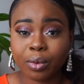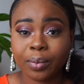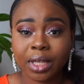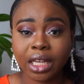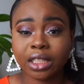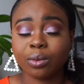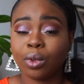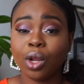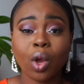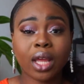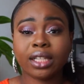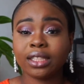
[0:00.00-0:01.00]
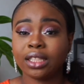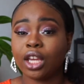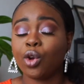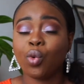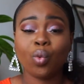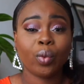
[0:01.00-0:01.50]
because we don't
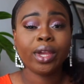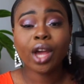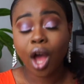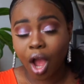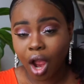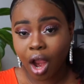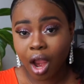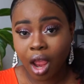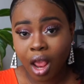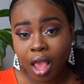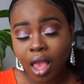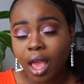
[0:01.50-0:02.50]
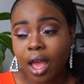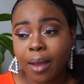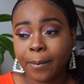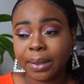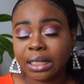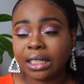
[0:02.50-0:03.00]
understand who we are
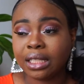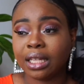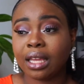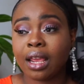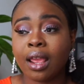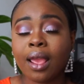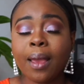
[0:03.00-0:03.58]
completely.